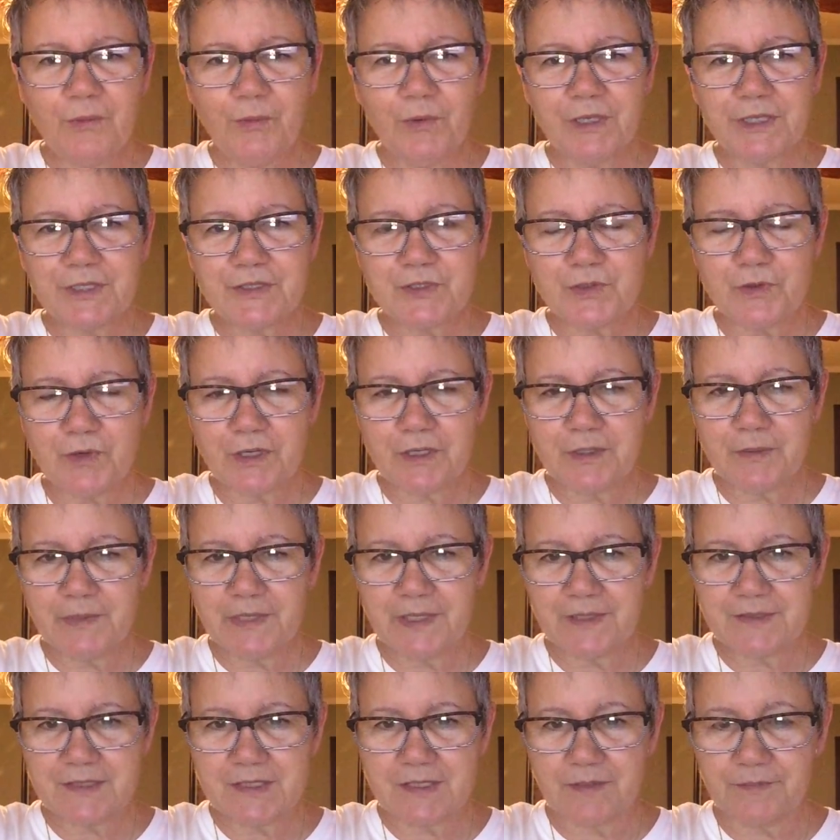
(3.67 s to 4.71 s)
Want to talk
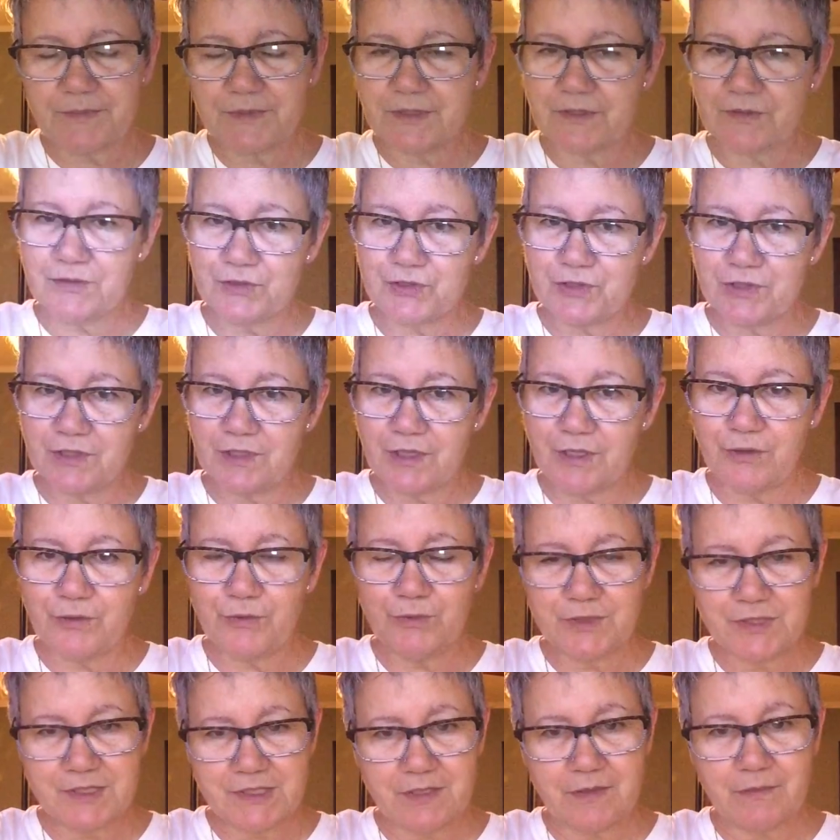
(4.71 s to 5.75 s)
about something because you know
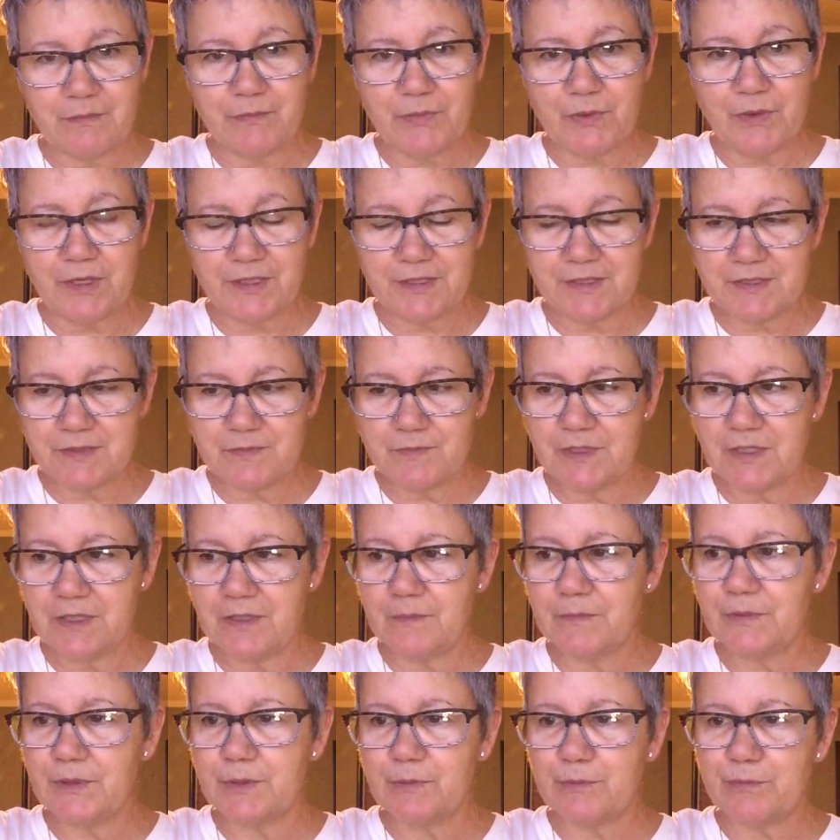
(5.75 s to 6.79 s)
when something bothers me,
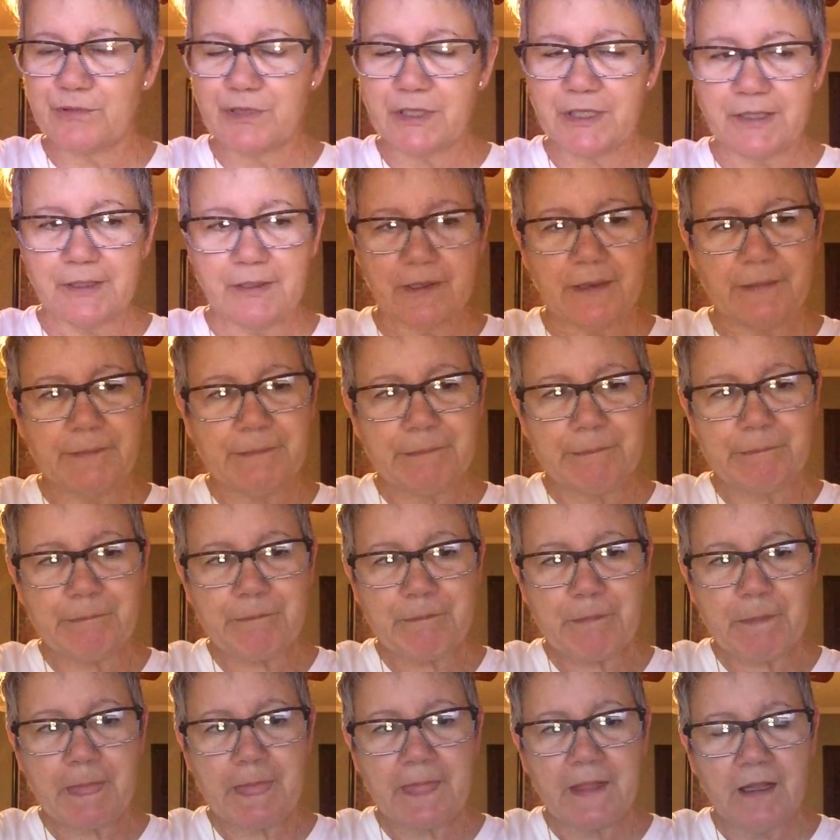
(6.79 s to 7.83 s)
I'm going to bring it up.
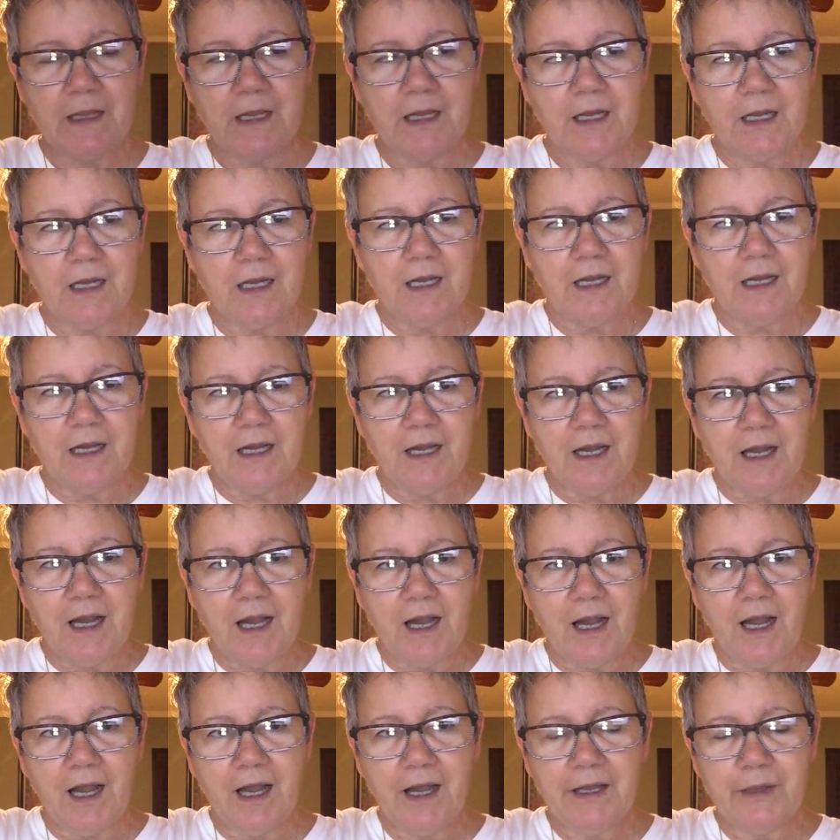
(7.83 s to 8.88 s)

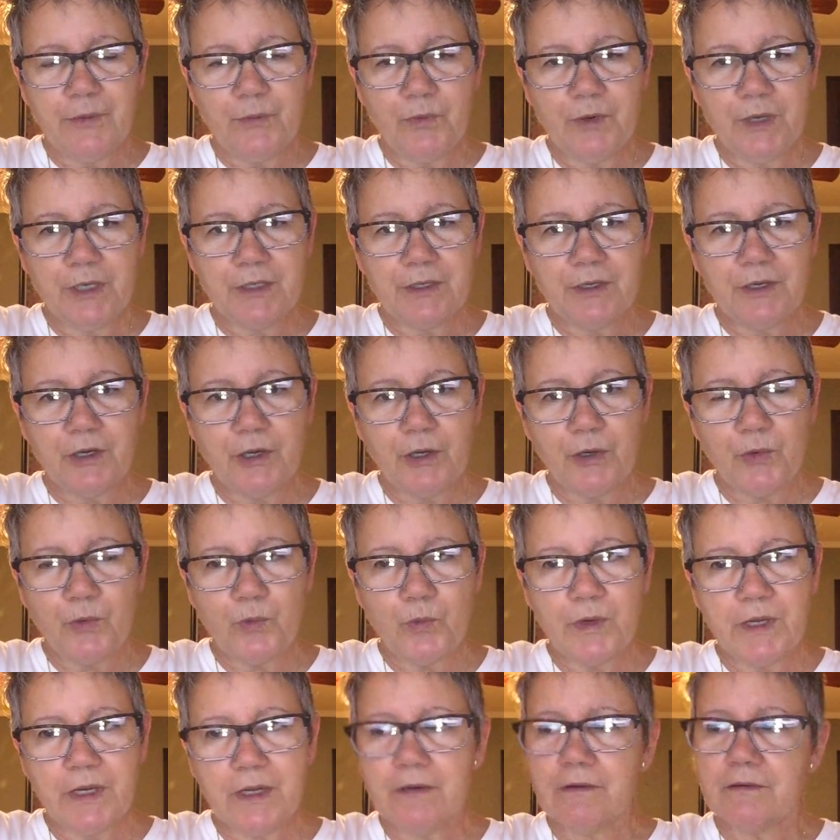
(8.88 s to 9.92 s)
I want to know
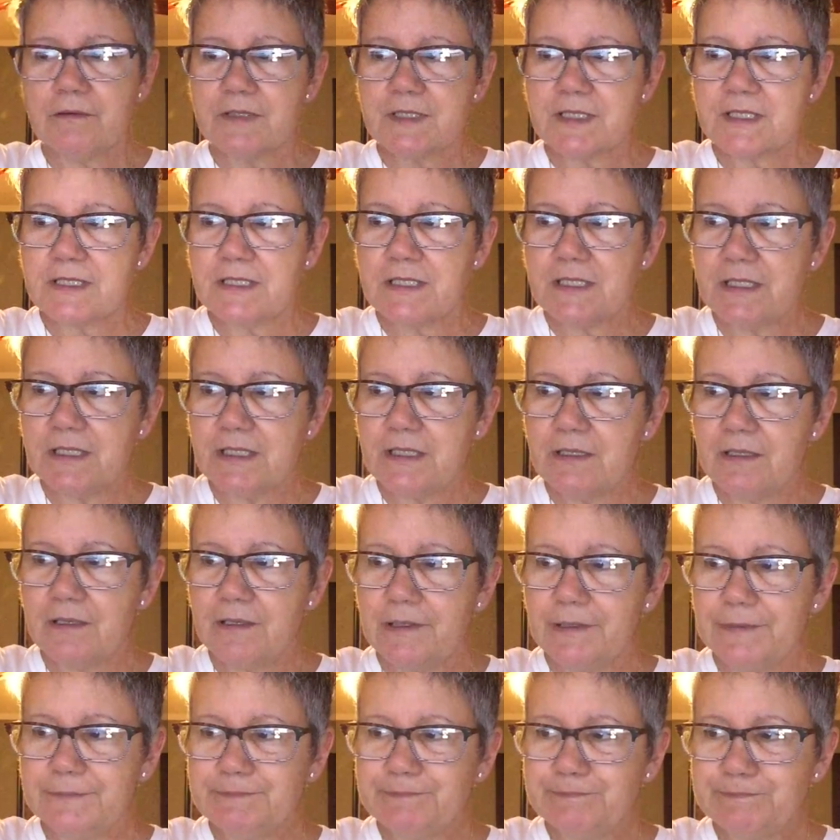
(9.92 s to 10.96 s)
where is
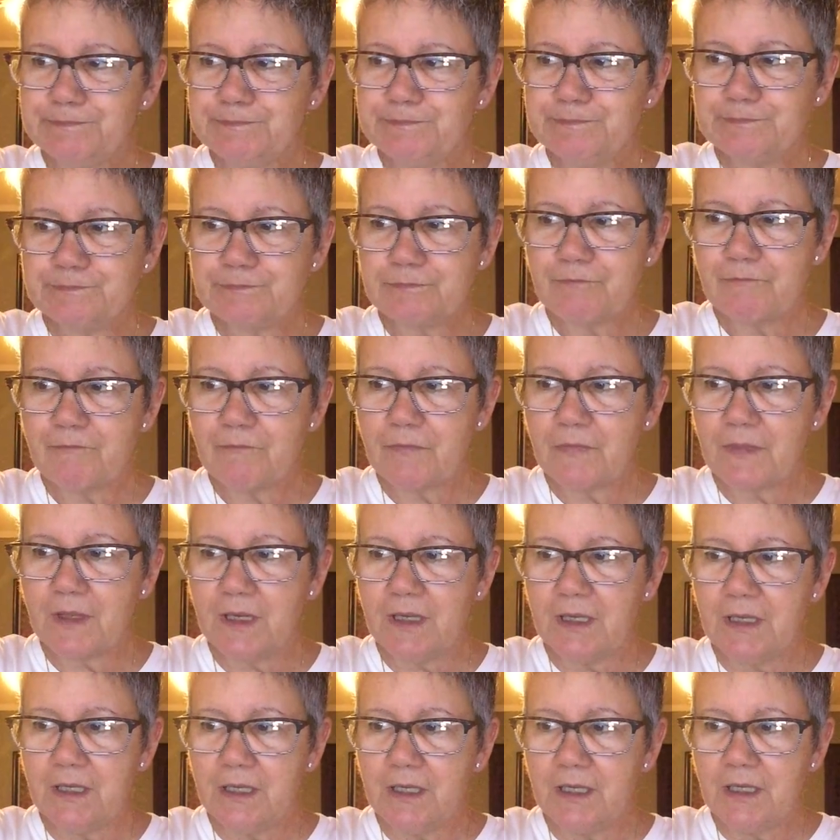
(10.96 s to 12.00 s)
the
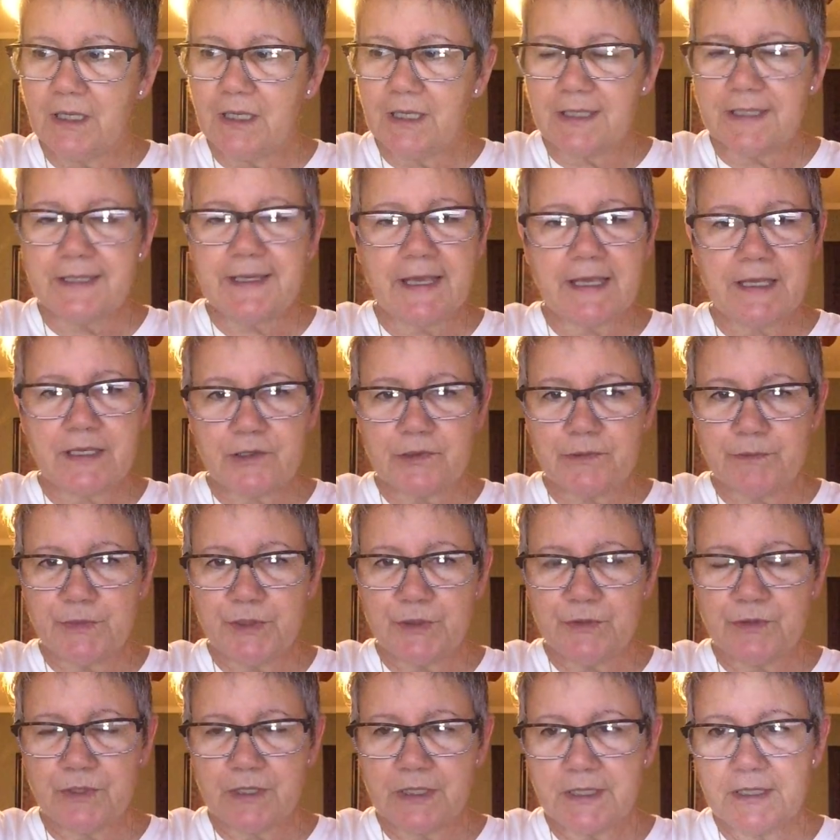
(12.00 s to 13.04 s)
gay
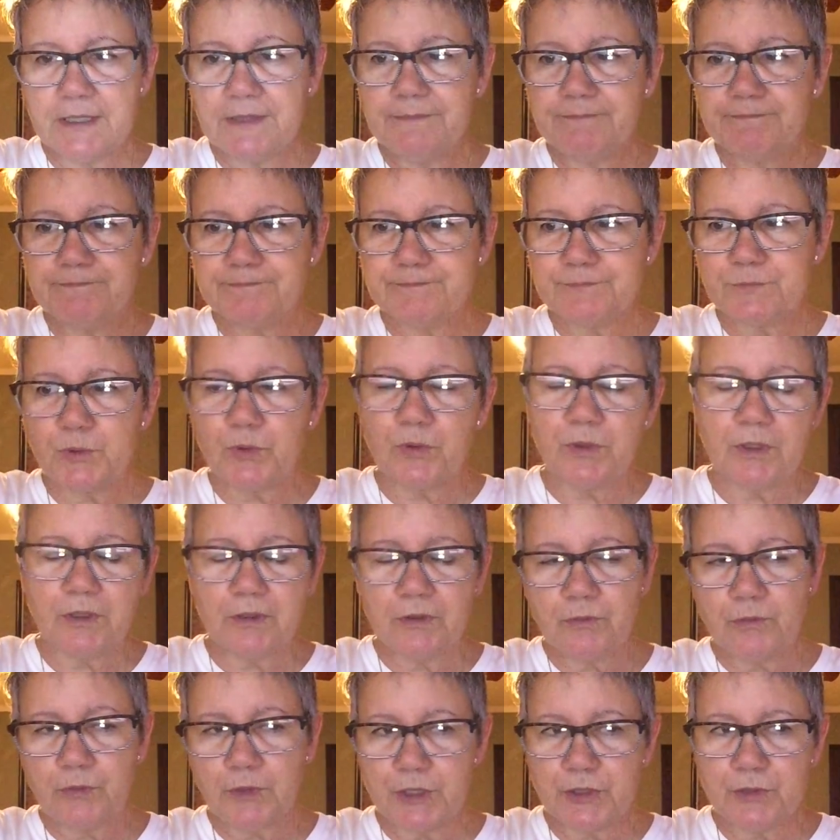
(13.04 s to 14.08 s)
community or
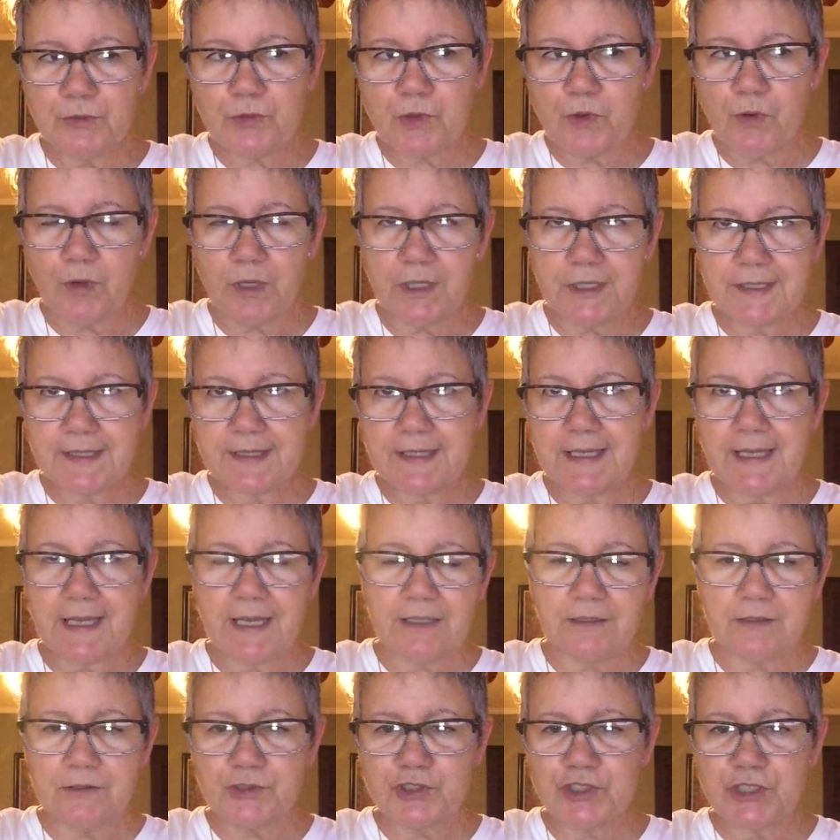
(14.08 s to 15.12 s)
what you call it, the
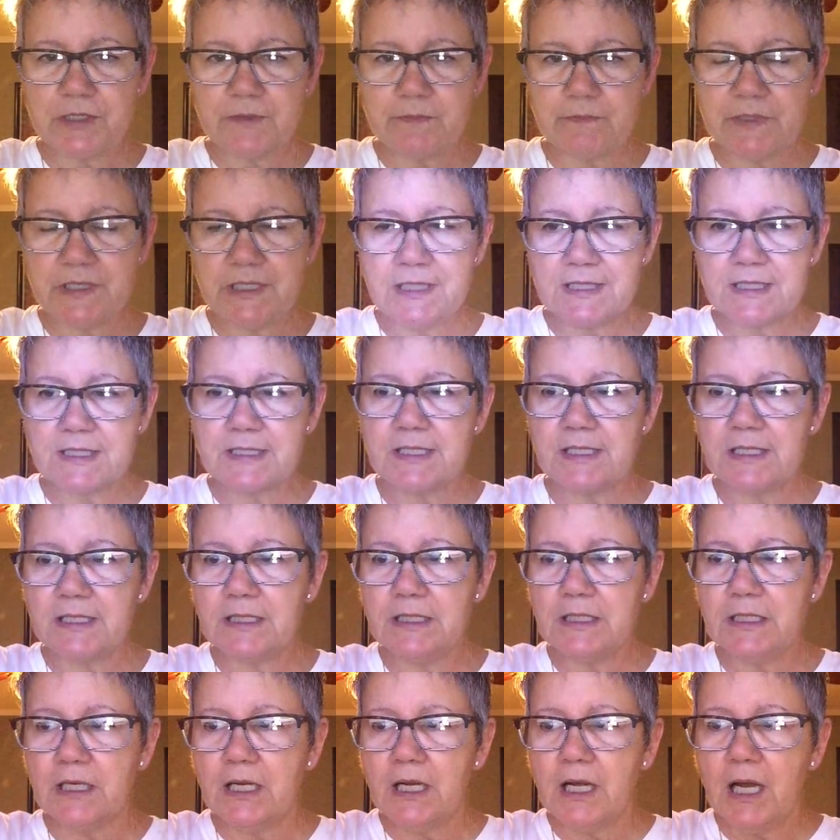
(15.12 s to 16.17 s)

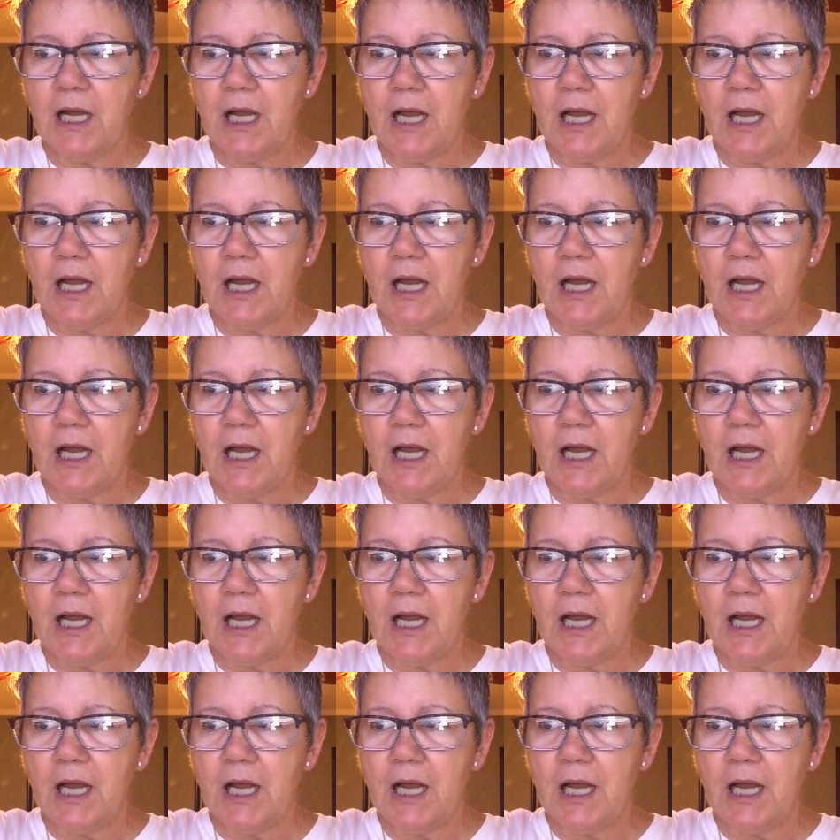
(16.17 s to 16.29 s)
LGBT?